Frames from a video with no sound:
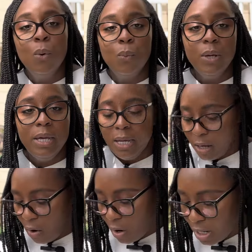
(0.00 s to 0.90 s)
we
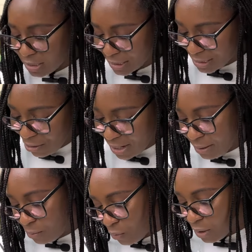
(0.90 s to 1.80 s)
are
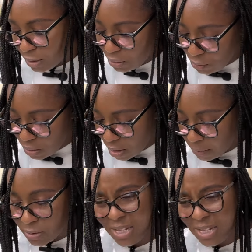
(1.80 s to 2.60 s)
starting more cucumbers.